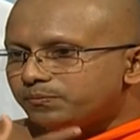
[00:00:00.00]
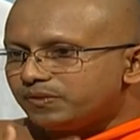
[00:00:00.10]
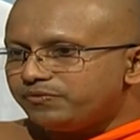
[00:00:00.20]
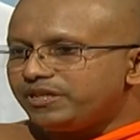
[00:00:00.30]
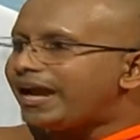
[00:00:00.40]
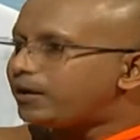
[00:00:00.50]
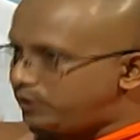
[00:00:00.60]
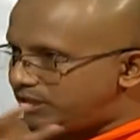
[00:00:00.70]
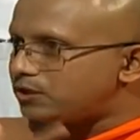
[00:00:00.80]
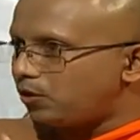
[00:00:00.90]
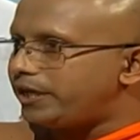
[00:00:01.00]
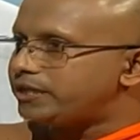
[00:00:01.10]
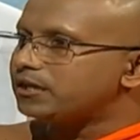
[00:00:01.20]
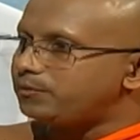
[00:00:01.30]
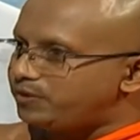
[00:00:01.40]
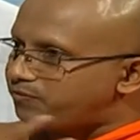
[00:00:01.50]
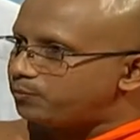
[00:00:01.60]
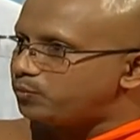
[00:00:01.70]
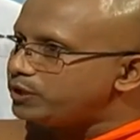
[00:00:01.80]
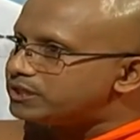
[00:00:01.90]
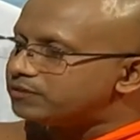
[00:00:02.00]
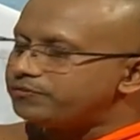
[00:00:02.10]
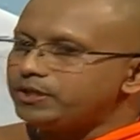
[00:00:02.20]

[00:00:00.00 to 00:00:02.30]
we have this knowledge coming from Buddhism.